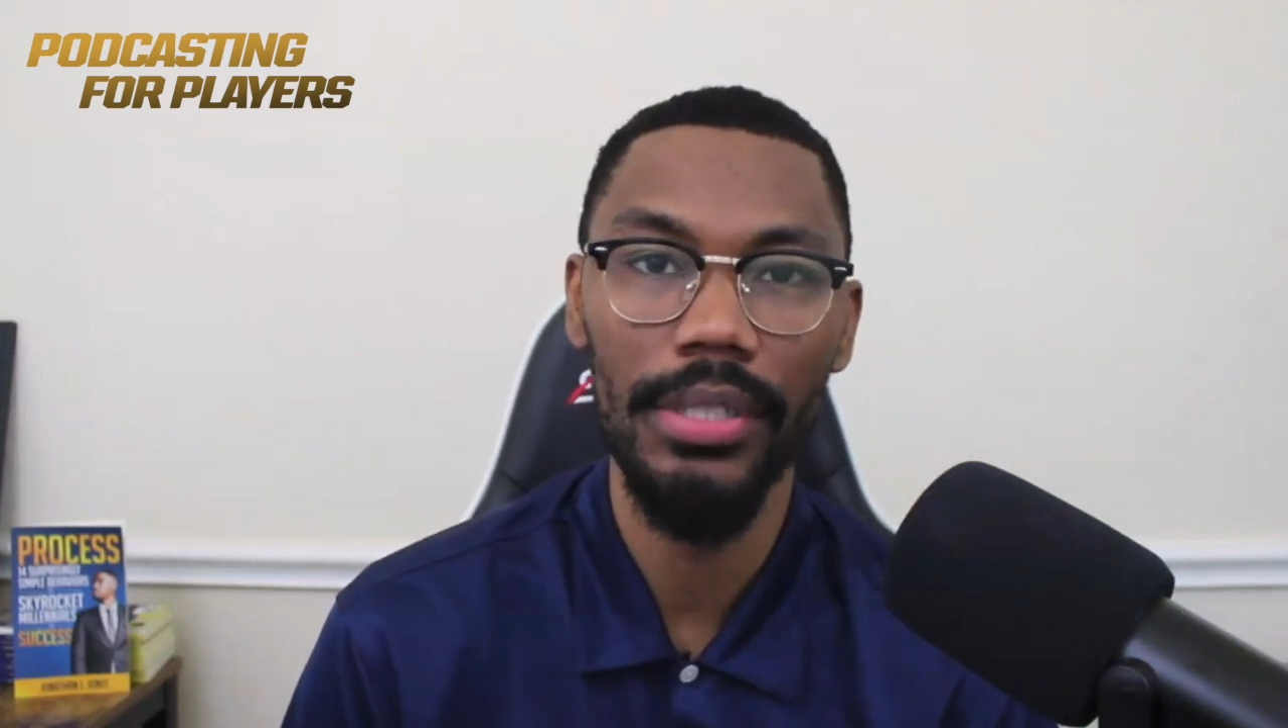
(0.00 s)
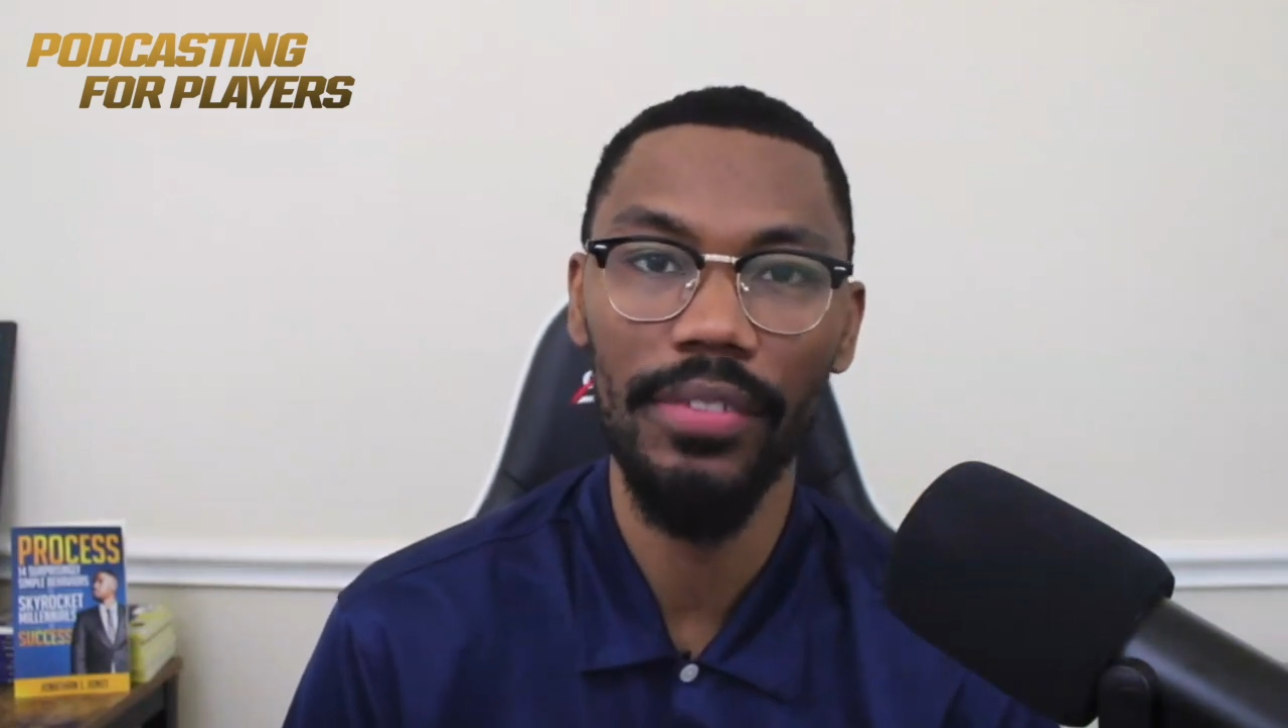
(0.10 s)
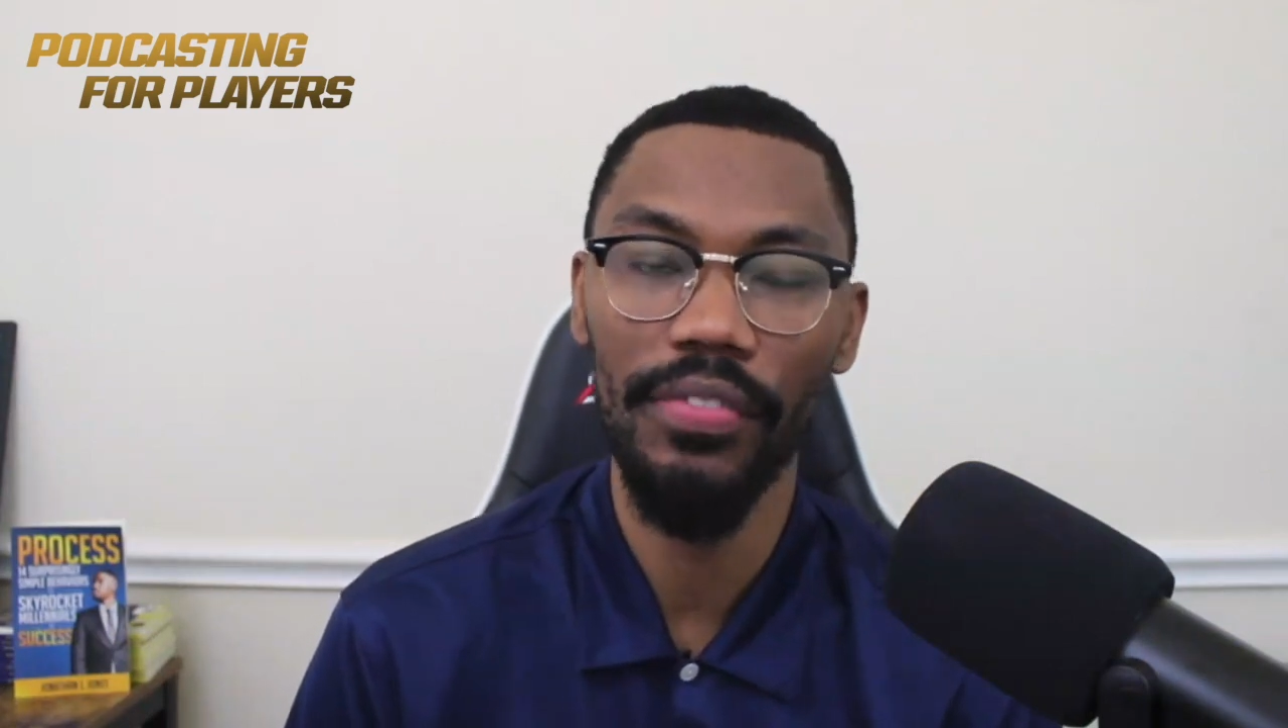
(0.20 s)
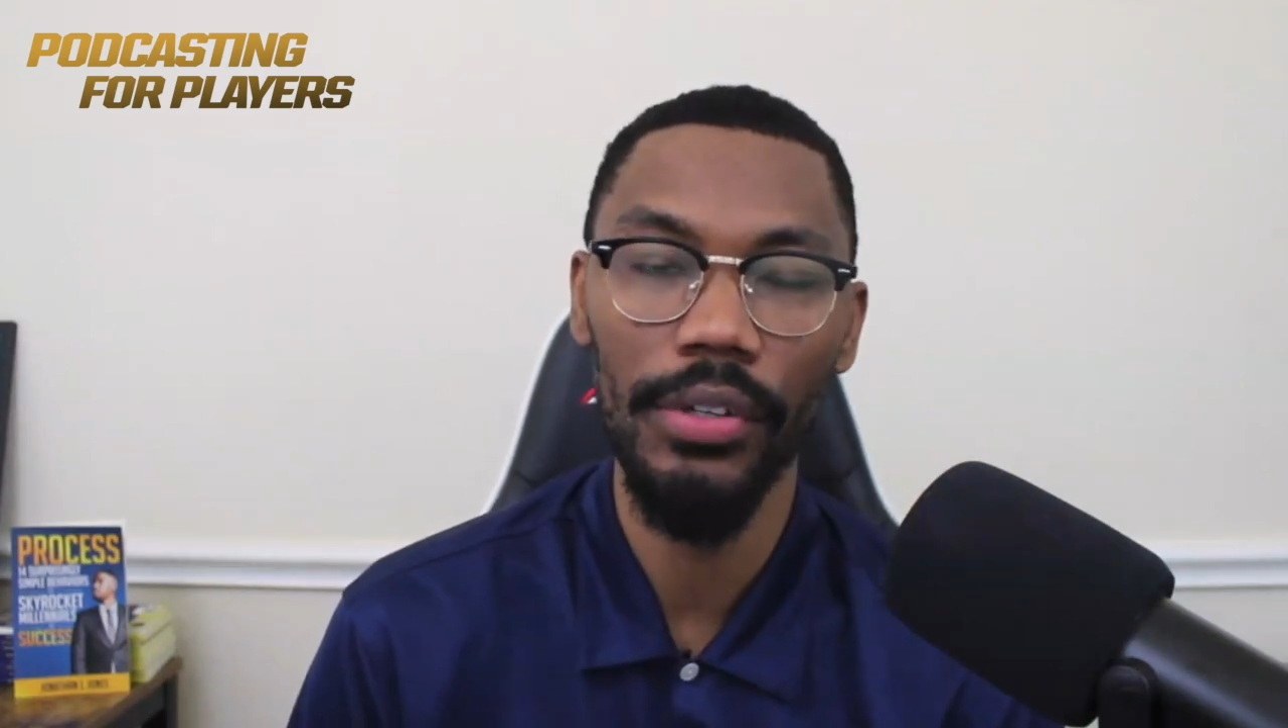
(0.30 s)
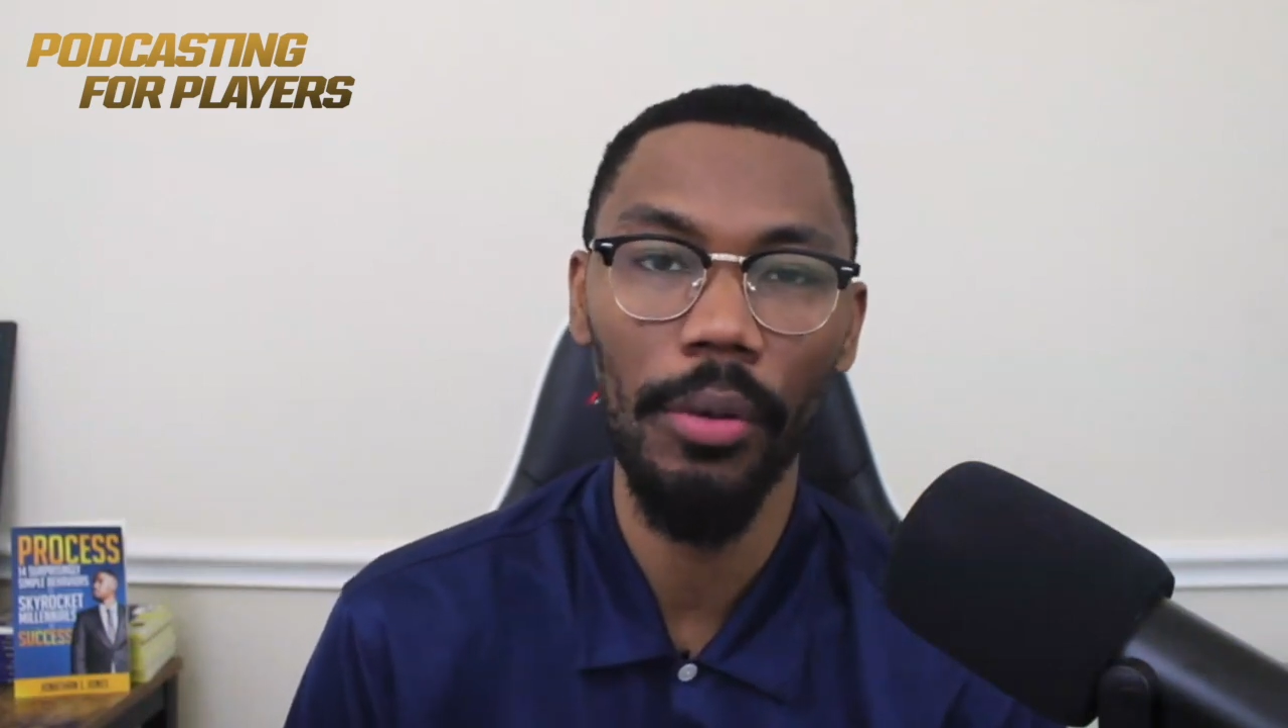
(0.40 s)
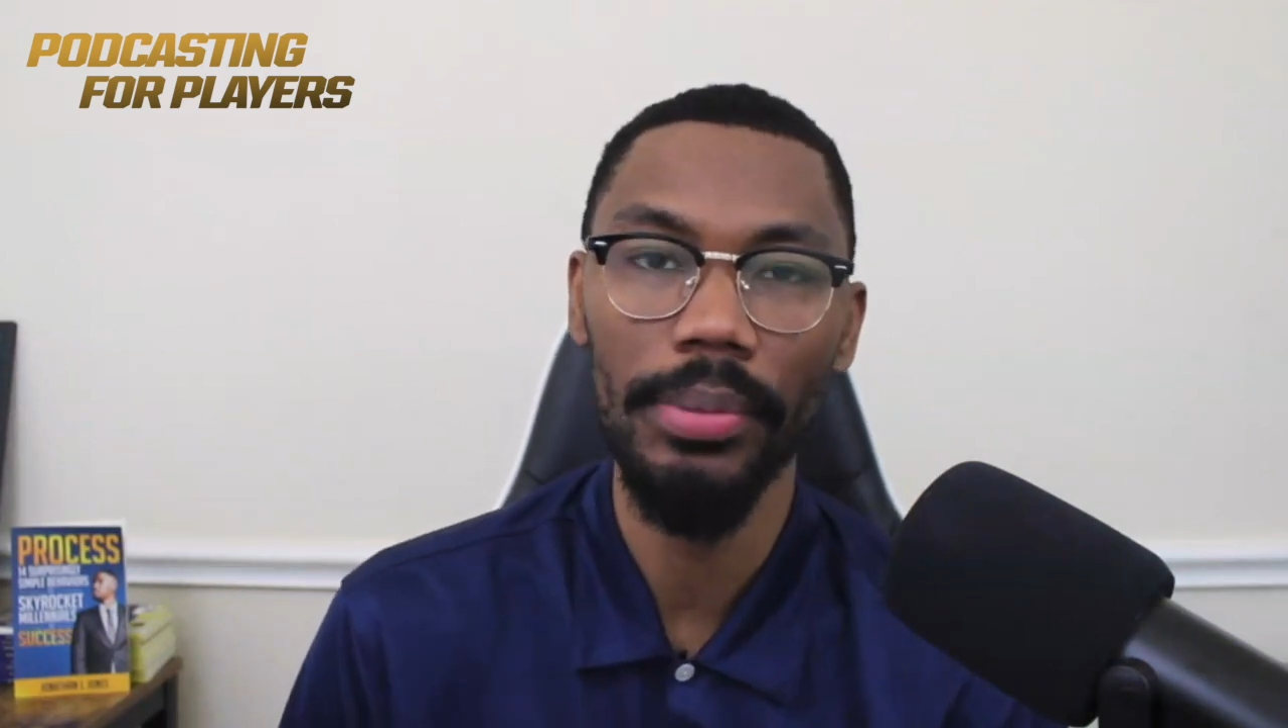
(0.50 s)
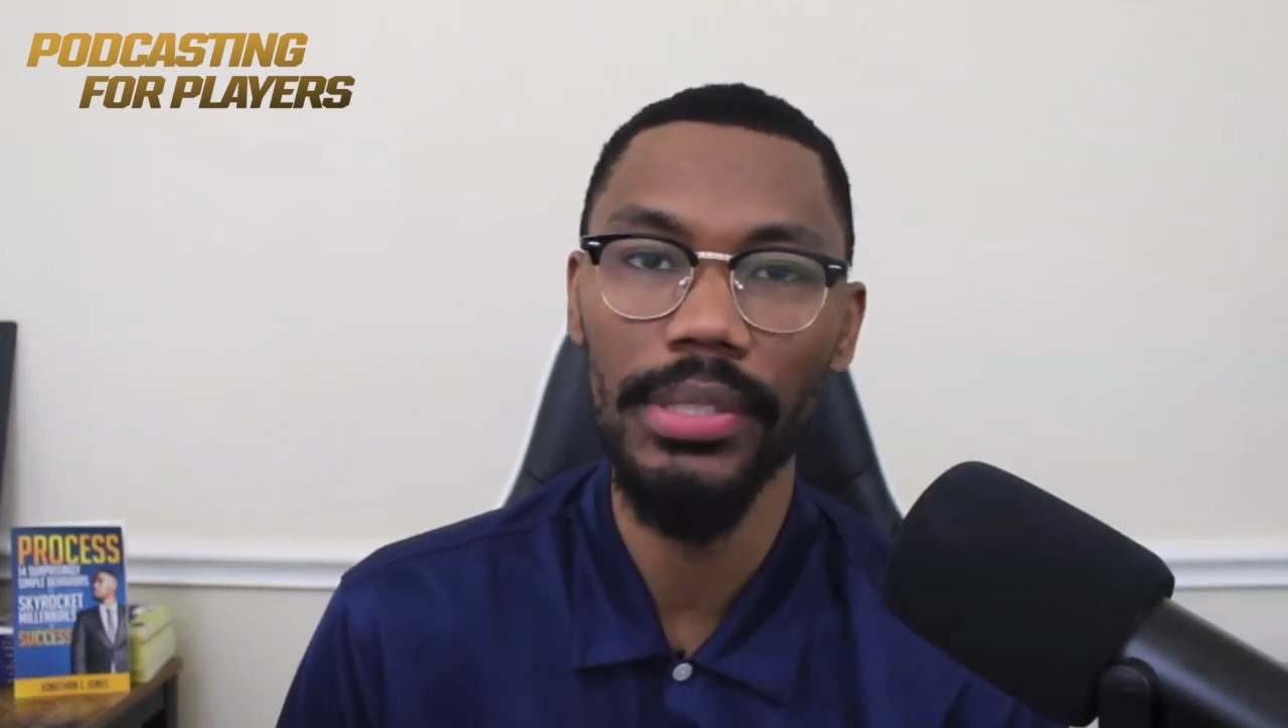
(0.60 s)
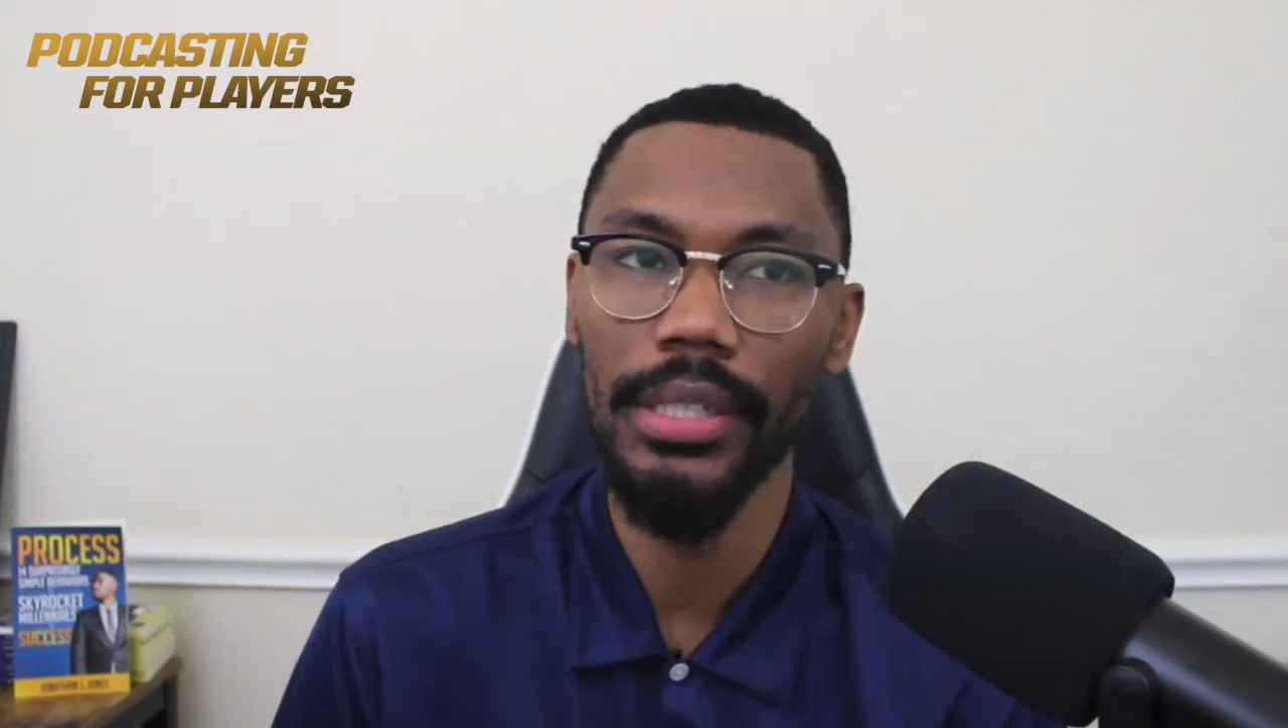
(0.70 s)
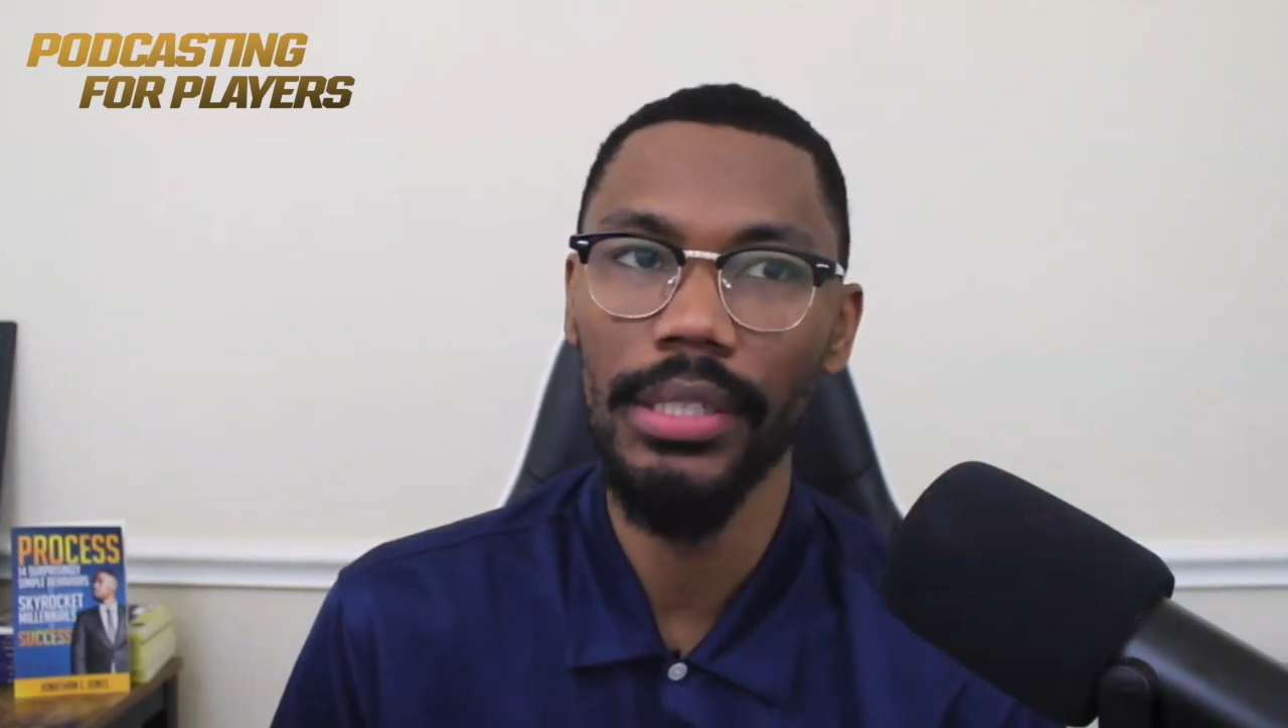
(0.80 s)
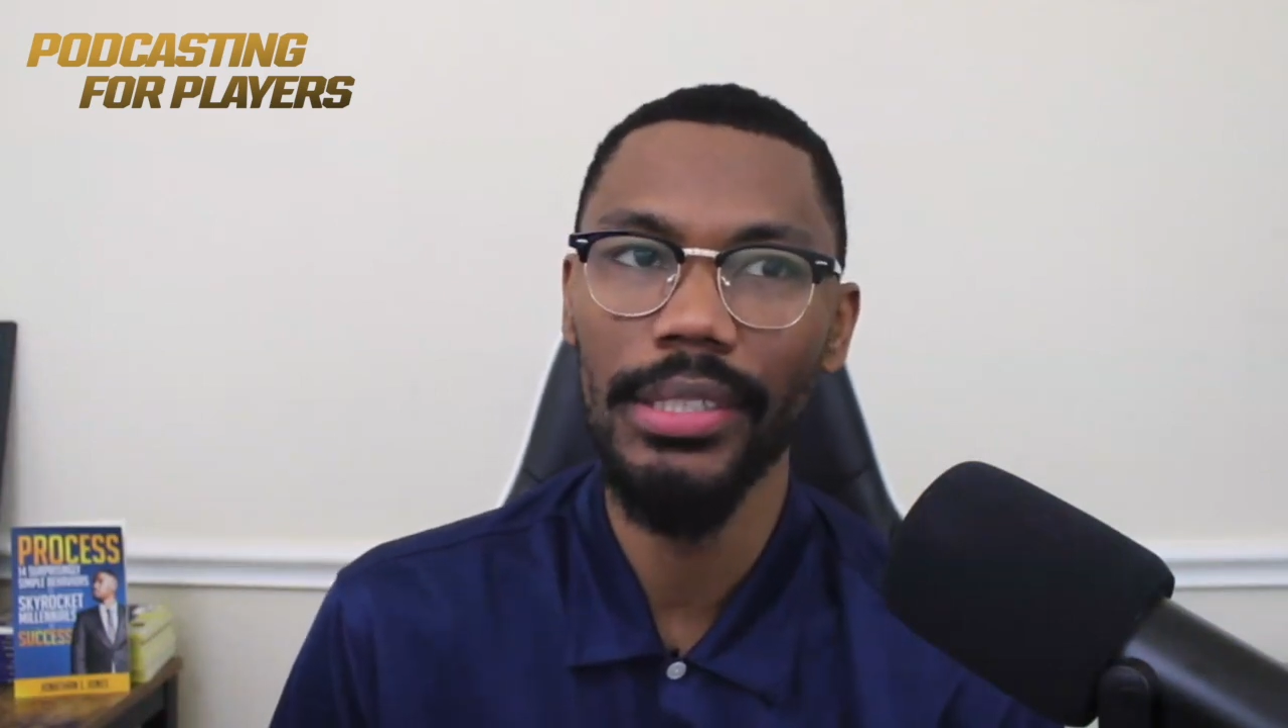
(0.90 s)
and field goal
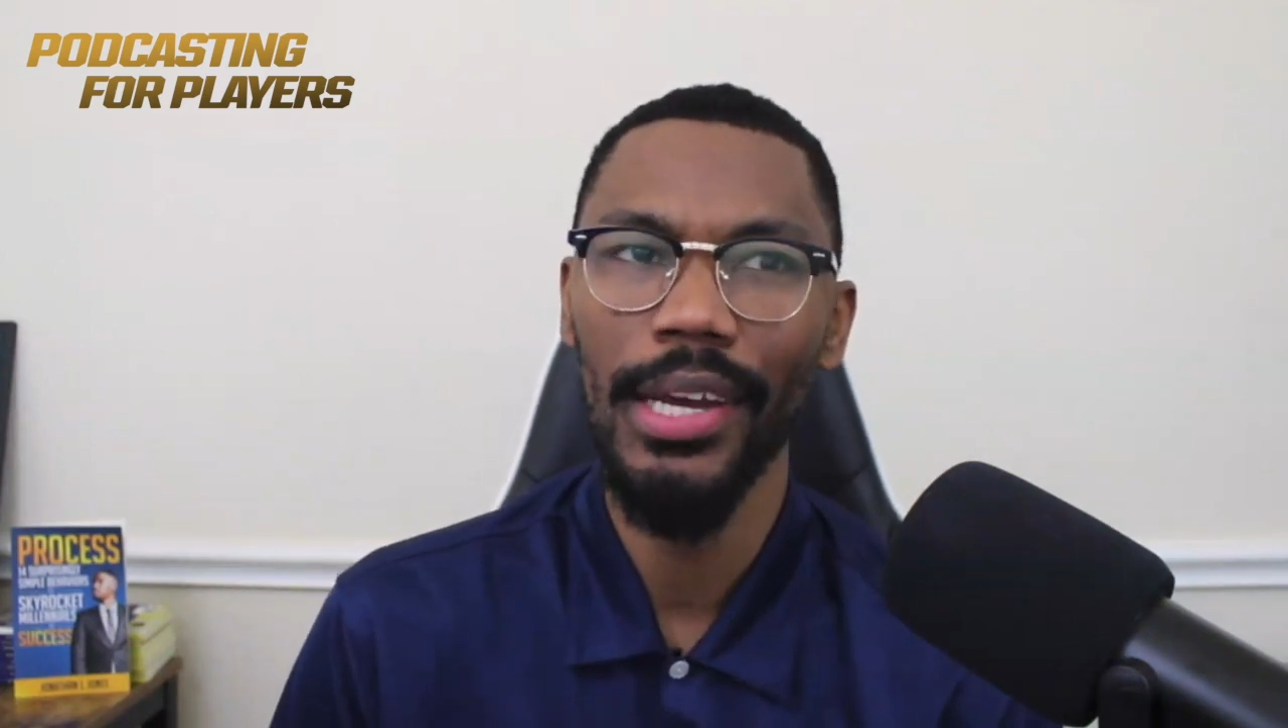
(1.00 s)
percentage